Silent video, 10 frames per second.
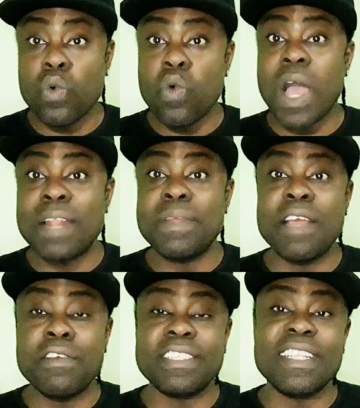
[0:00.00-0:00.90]
who had
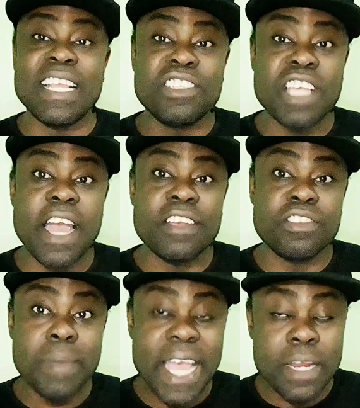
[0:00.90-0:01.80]
been arrested and
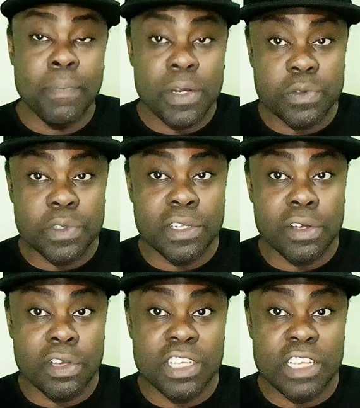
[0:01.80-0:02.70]
charged by the police within
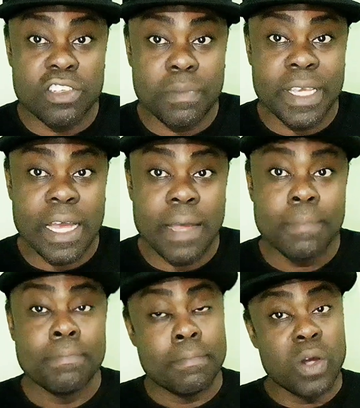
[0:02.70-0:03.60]
the country of Jamaica.